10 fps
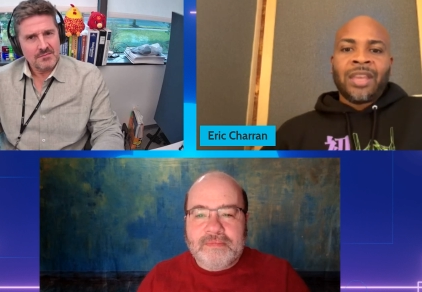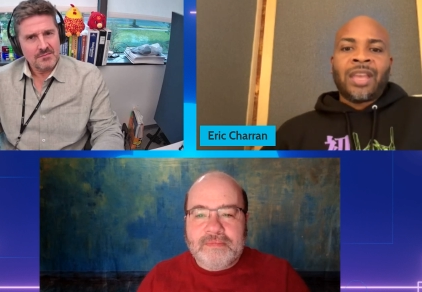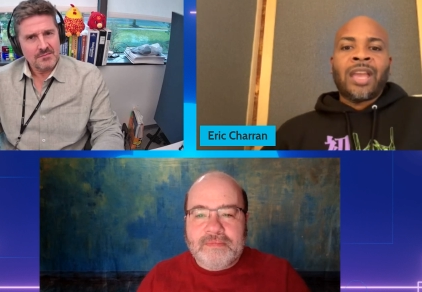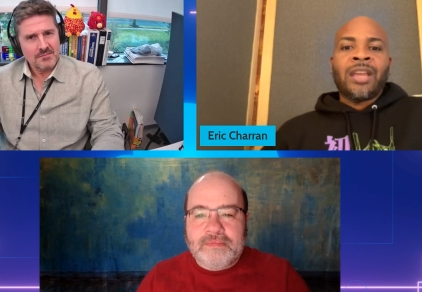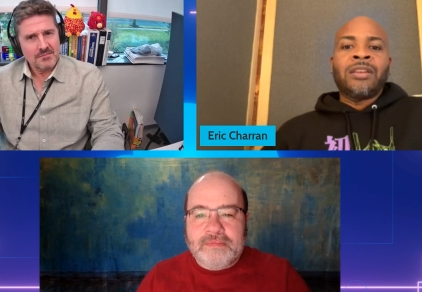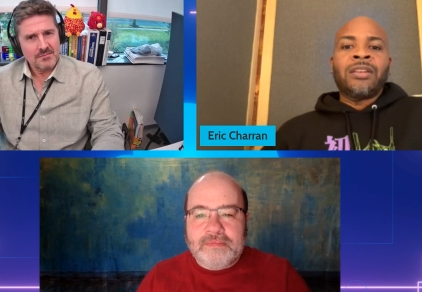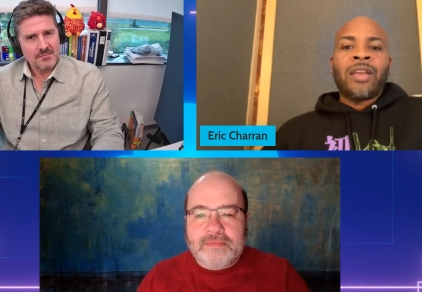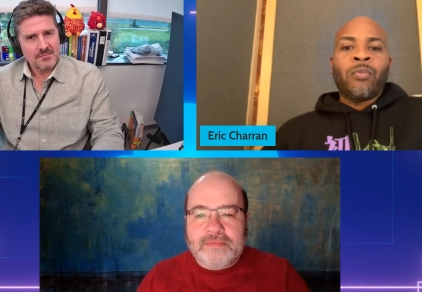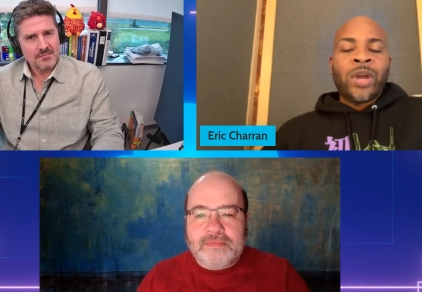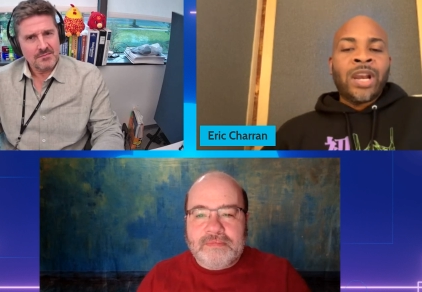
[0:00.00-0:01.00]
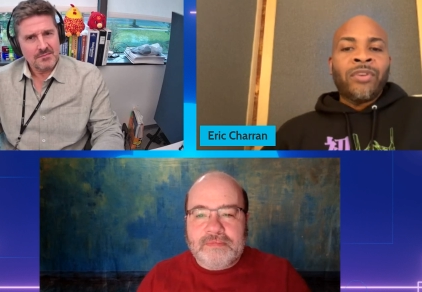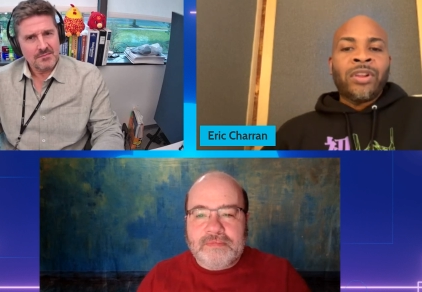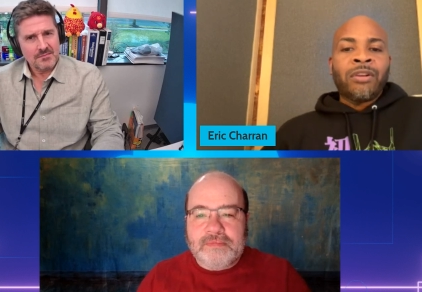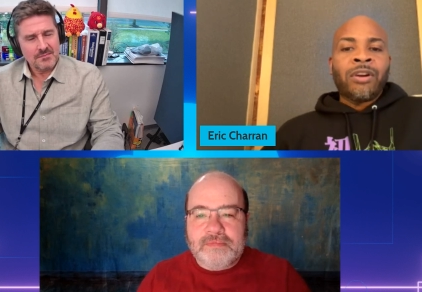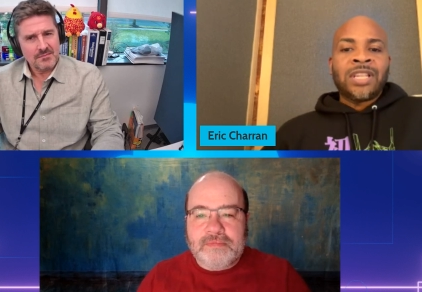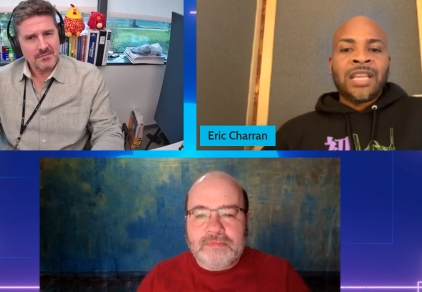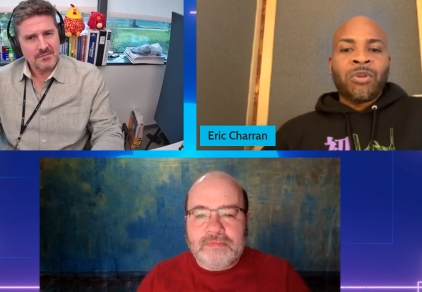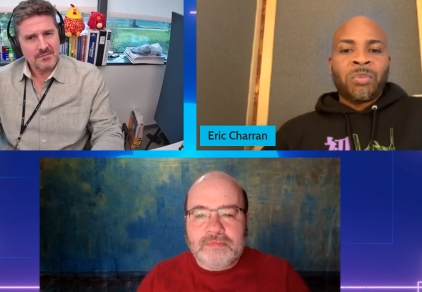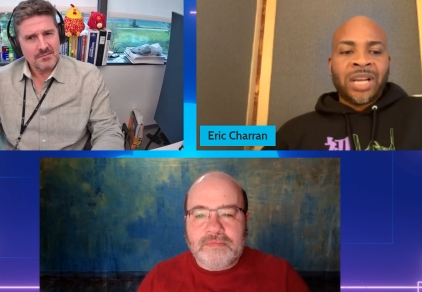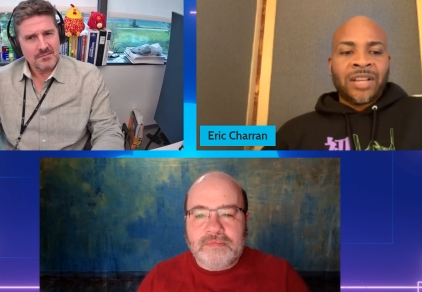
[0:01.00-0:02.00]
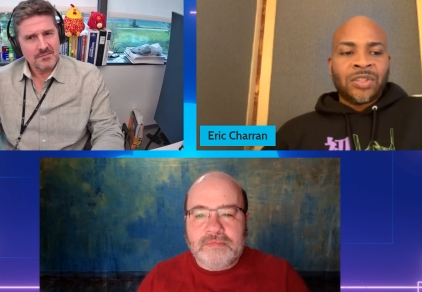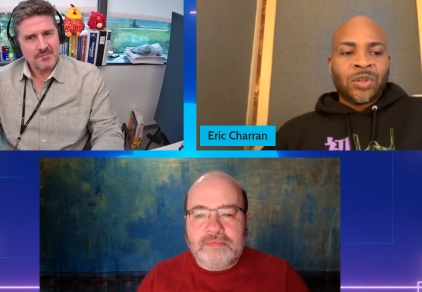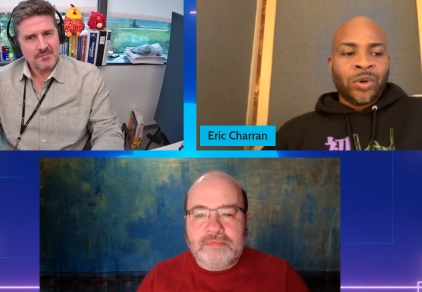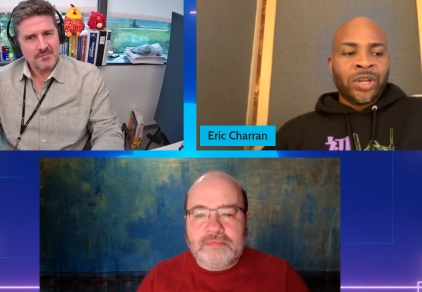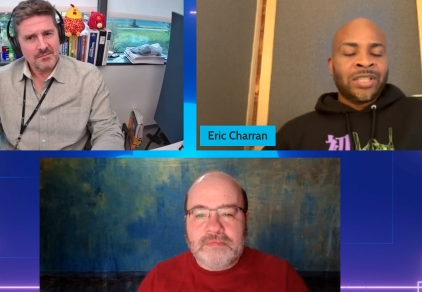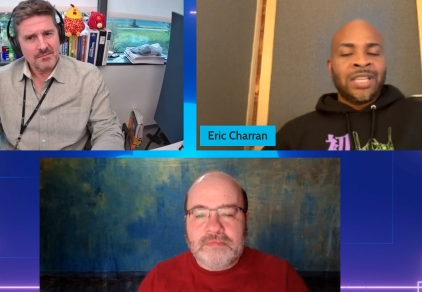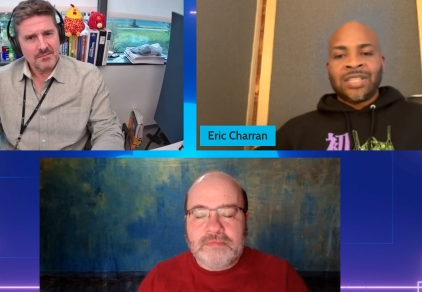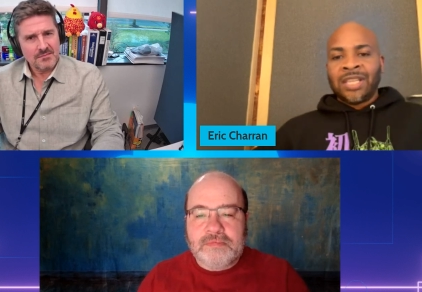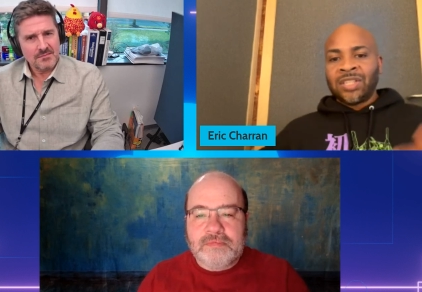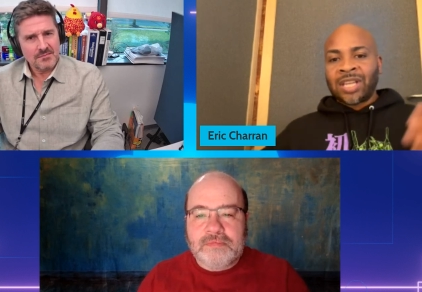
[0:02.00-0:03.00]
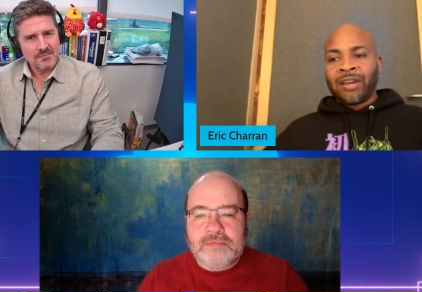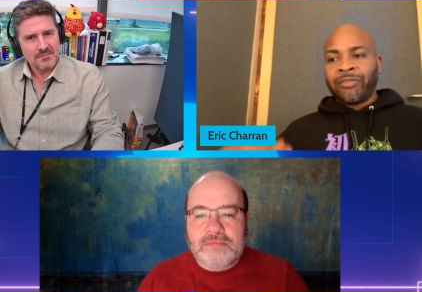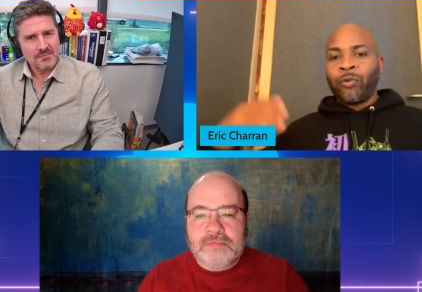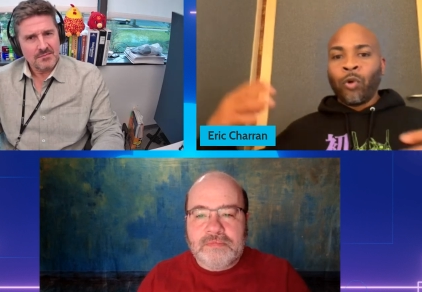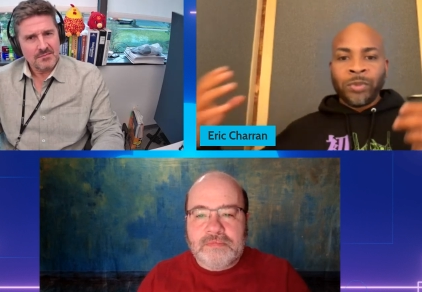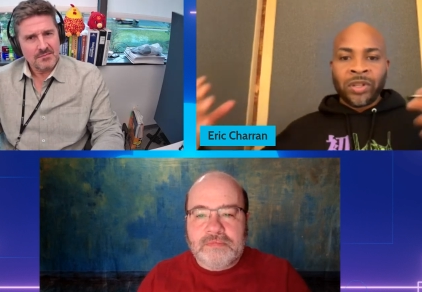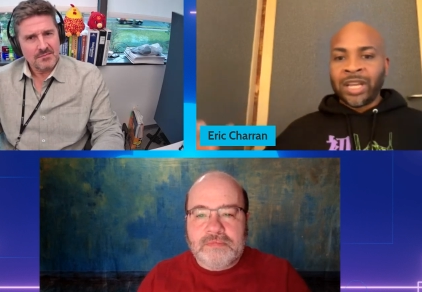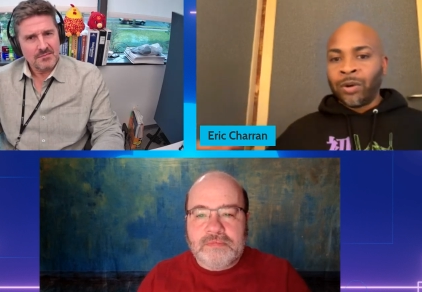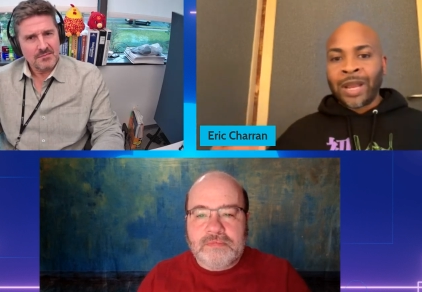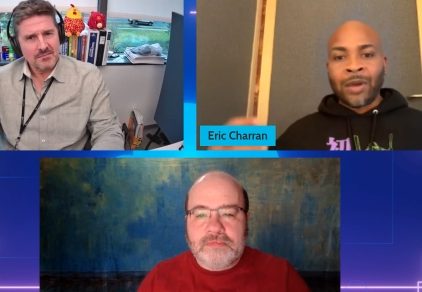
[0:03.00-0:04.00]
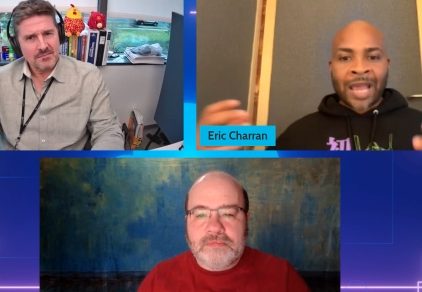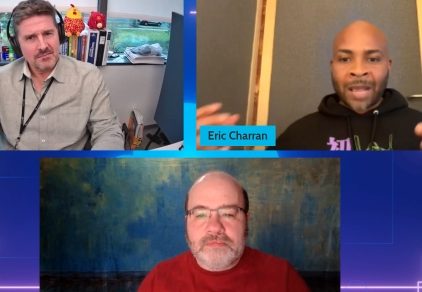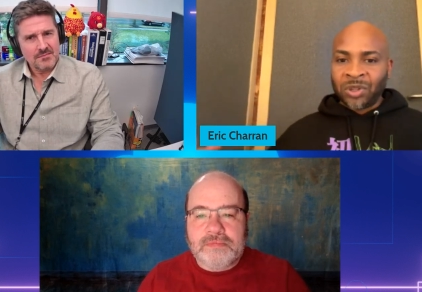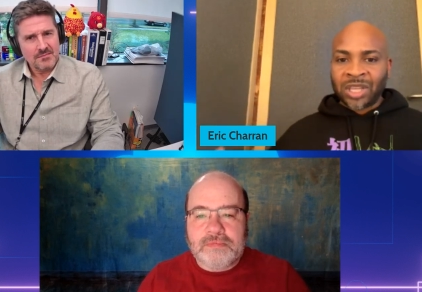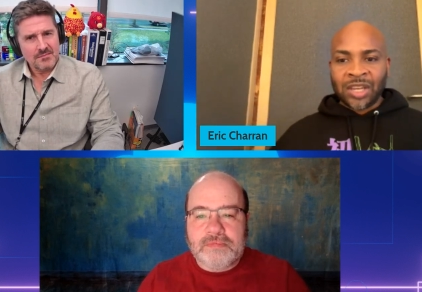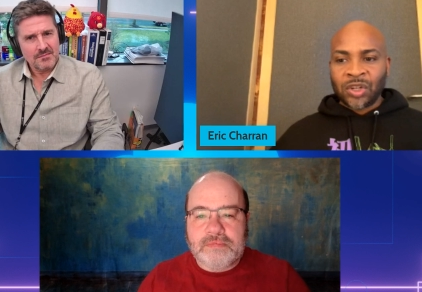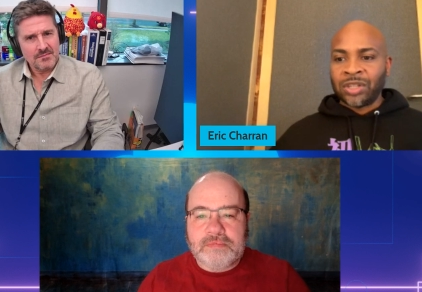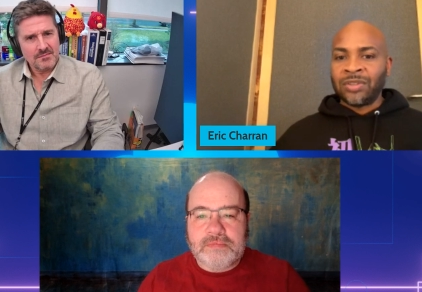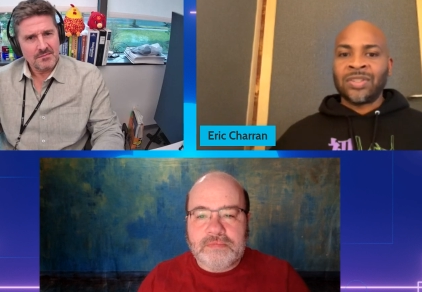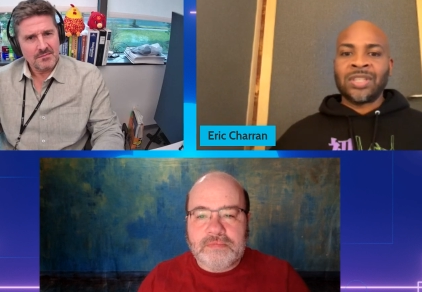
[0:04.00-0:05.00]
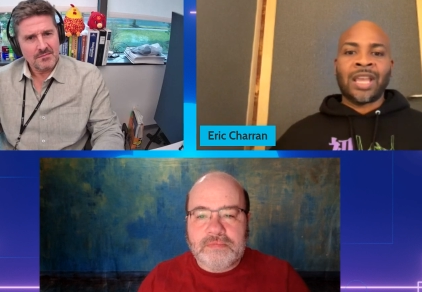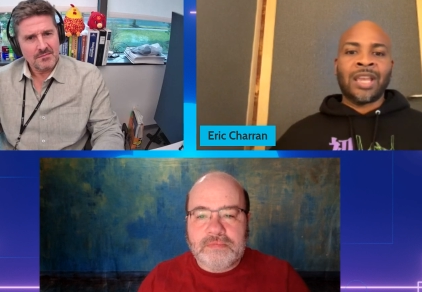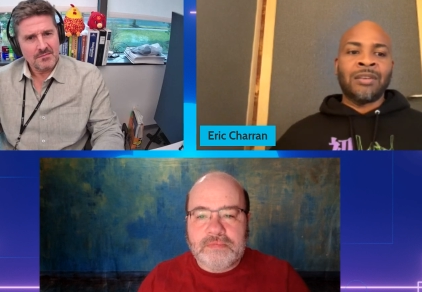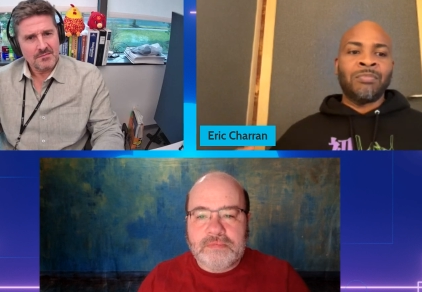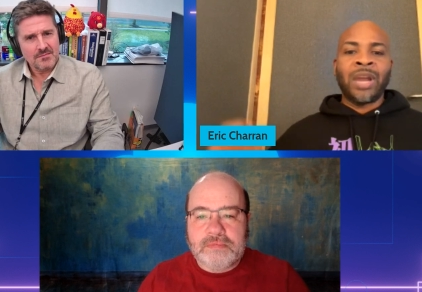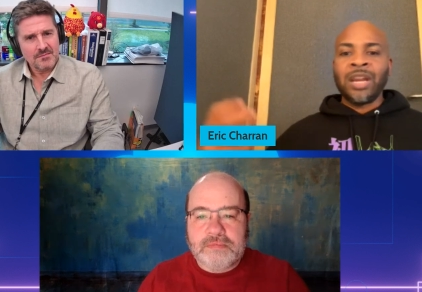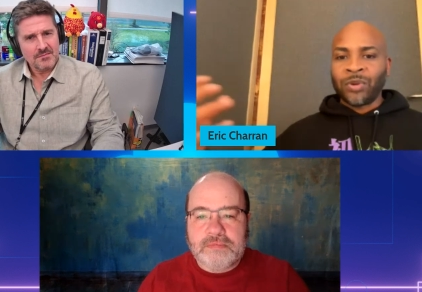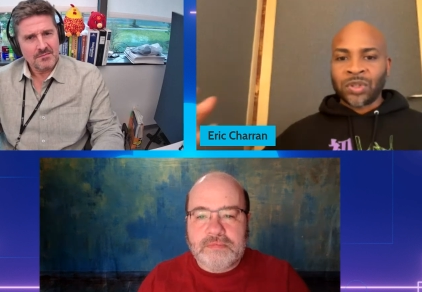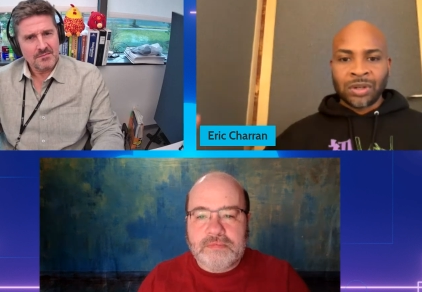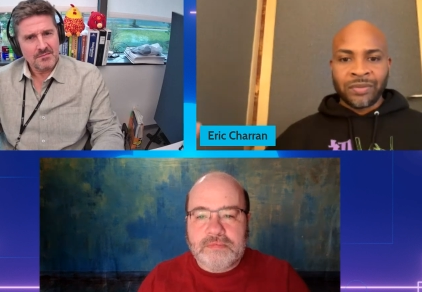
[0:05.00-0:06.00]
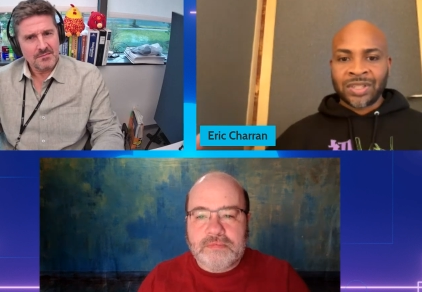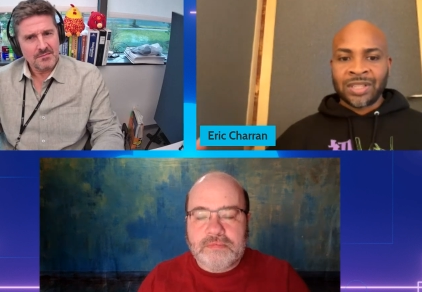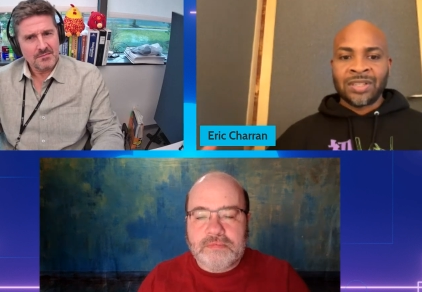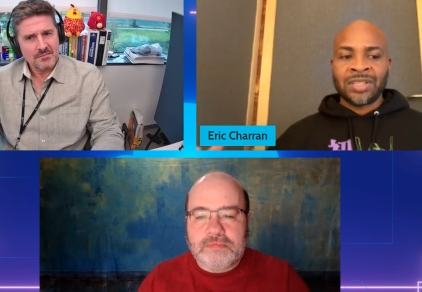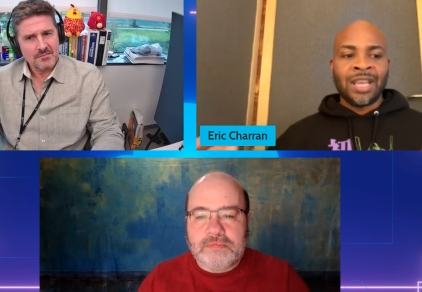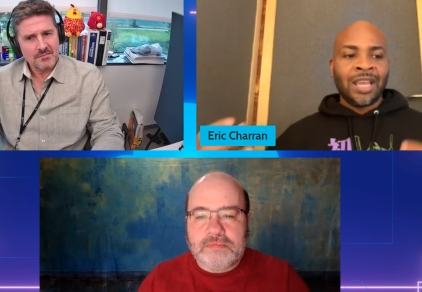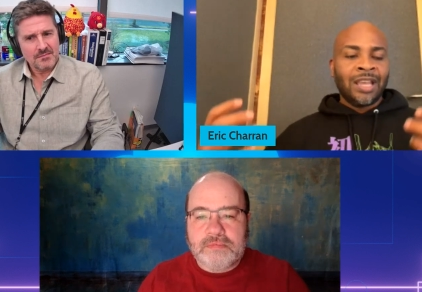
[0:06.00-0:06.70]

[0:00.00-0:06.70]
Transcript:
Speaker 1: And whenever there are data repositories, these things kind of formulate around applications and microservices.